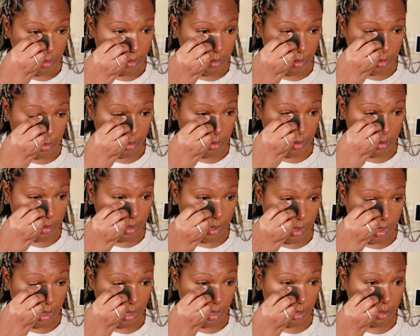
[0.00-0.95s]
This is going
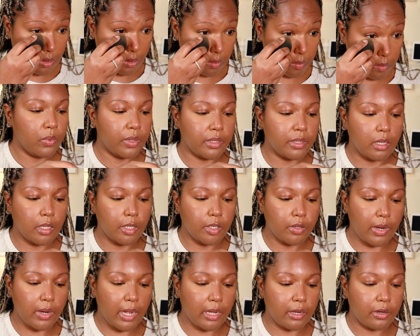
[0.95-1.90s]
to help with
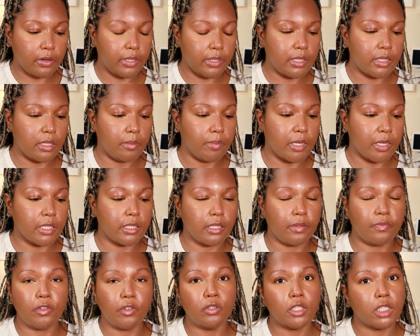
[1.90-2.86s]
under eye creasing, because
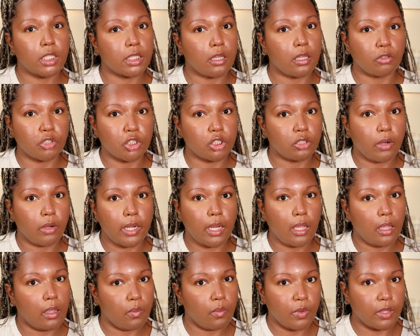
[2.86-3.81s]
if you just go straight
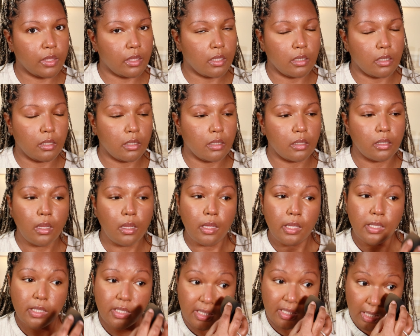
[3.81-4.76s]
in with a
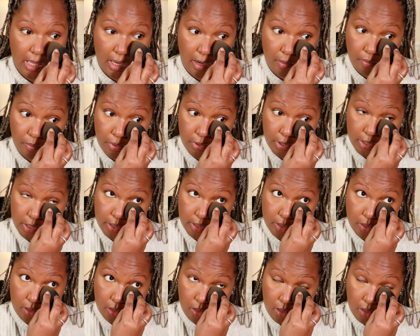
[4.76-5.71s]
setting
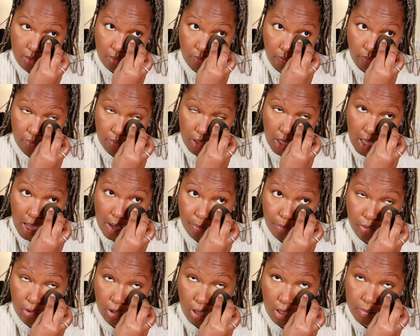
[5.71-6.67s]
brush, I
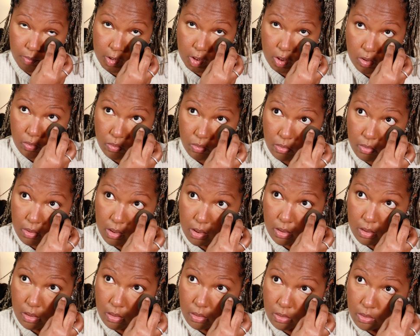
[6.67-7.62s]
promise you it's
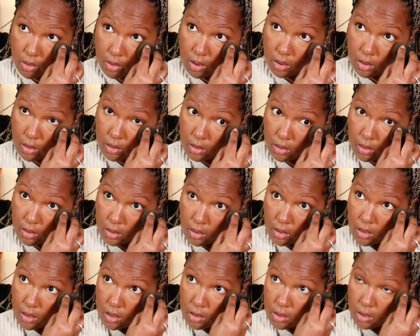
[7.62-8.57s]
going to crease.
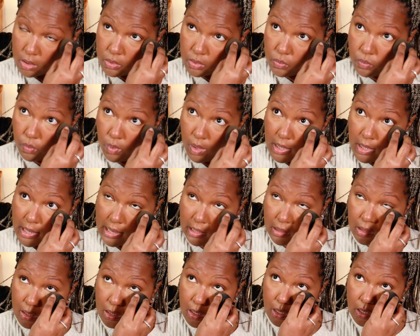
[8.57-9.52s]
So you really have
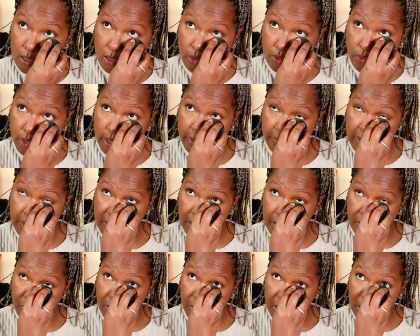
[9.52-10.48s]
to get in the
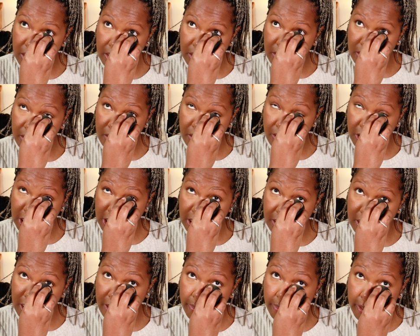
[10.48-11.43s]
crevices with the
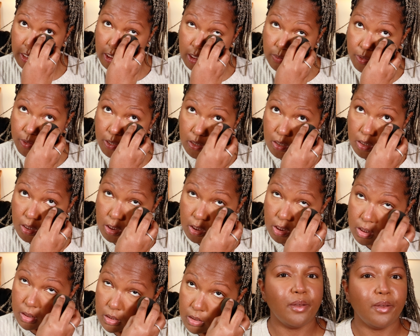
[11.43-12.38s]
tip of the
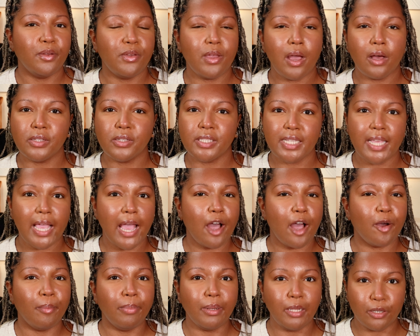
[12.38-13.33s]
sponge. And do y'all see
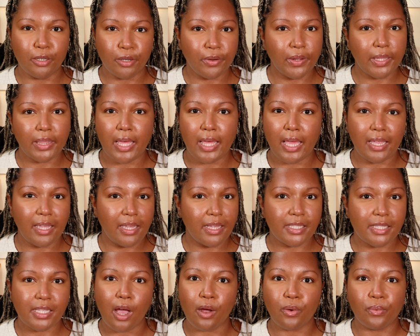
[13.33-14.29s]
how blurring that
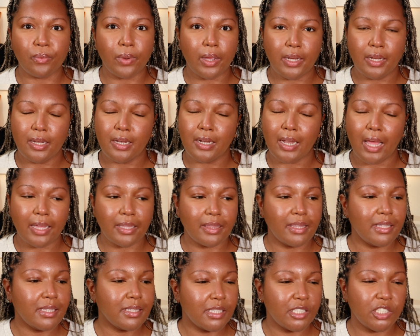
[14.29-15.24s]
is already? Like,
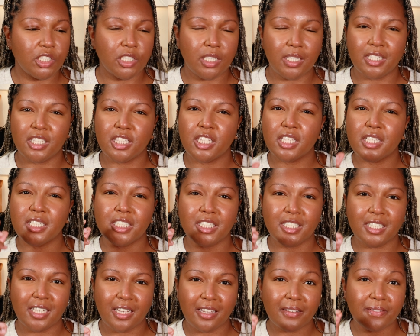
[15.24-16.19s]
this is just
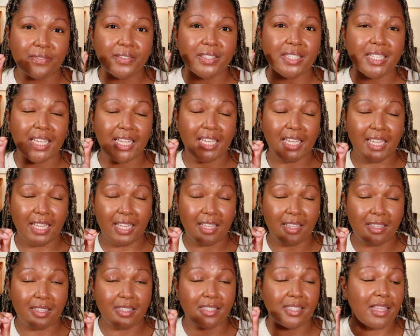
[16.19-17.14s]
chef's
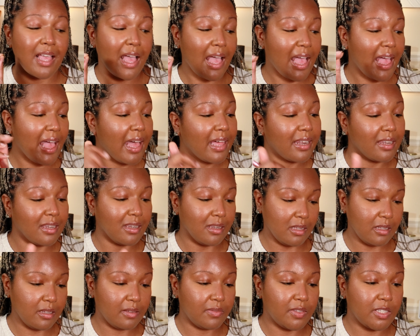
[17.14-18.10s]
kiss. I
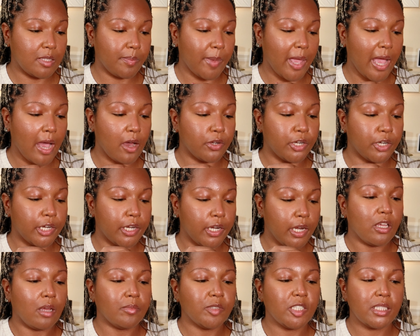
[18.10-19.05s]
love this powder.
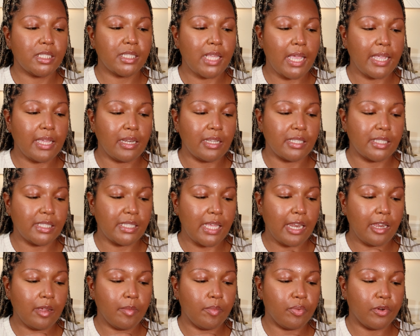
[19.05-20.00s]
So I'm just taking the
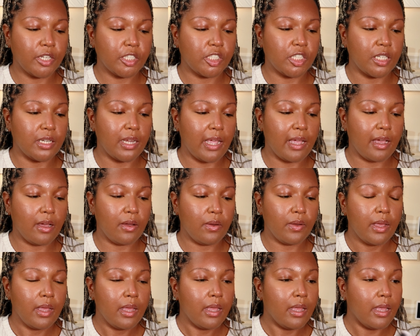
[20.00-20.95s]
setting brush now,
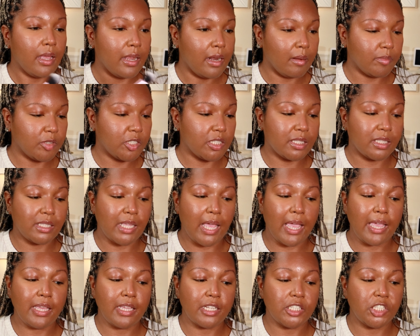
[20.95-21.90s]
and I'm just
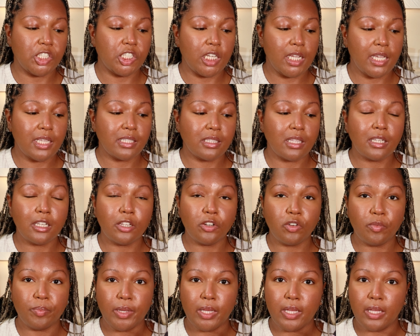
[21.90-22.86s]
taking just a
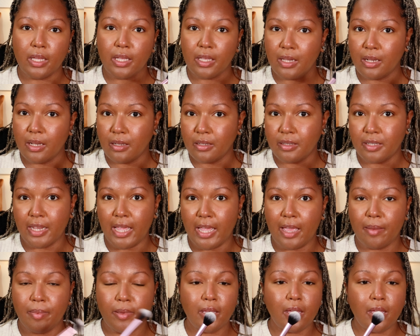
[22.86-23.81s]
little bit,
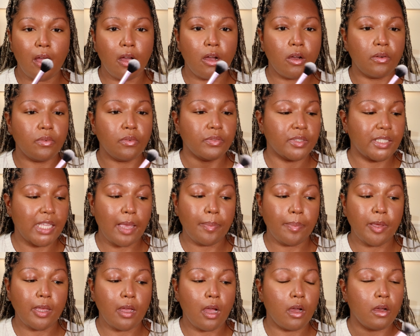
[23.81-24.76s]
tapping
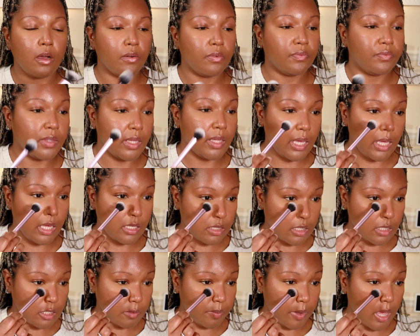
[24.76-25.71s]
off the
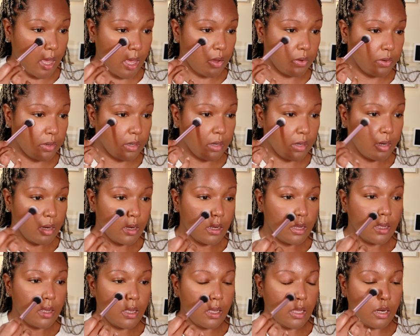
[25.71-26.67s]
excess powder,
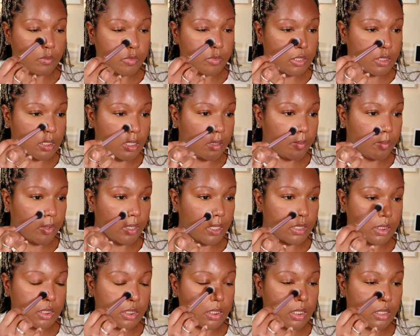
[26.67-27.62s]
and I'm just gonna
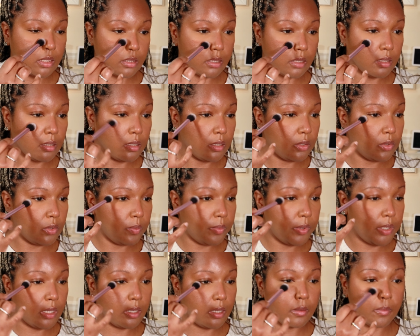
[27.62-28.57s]
place just a little
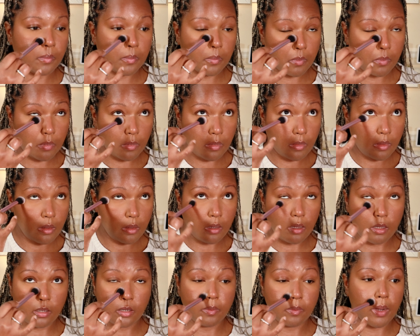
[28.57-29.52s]
bit
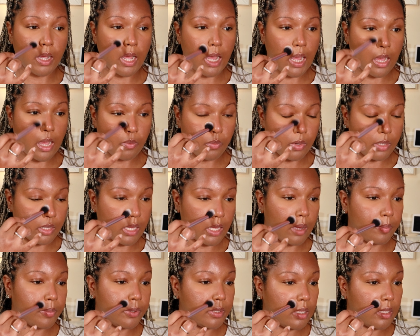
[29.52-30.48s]
under my eye where
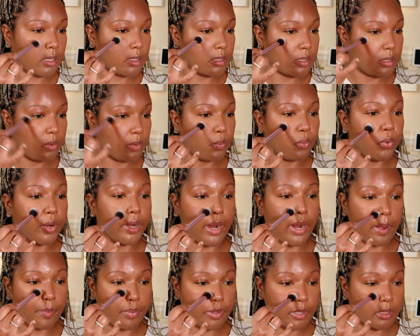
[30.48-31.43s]

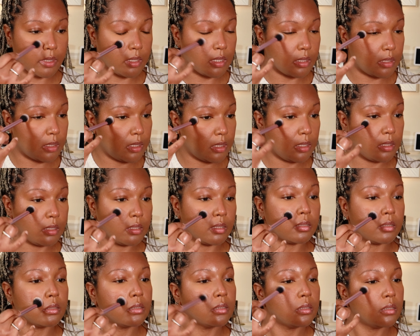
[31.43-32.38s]
I put the
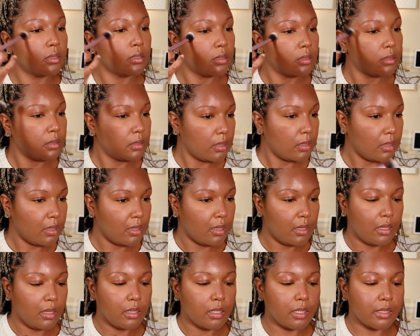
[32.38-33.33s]
concealer.
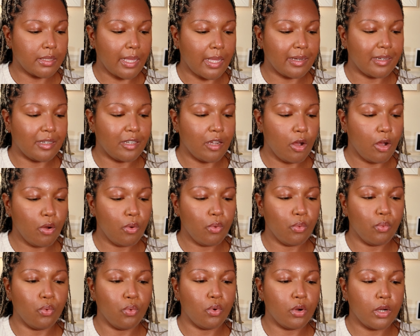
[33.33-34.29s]
Because I
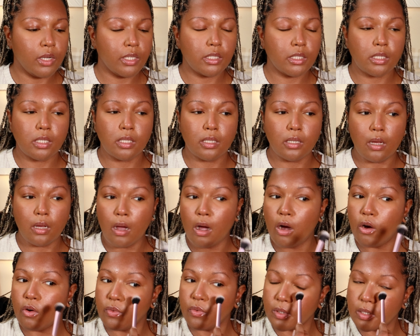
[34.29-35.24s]
don't want to
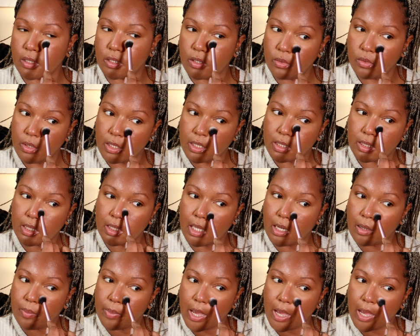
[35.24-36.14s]
overdo this setting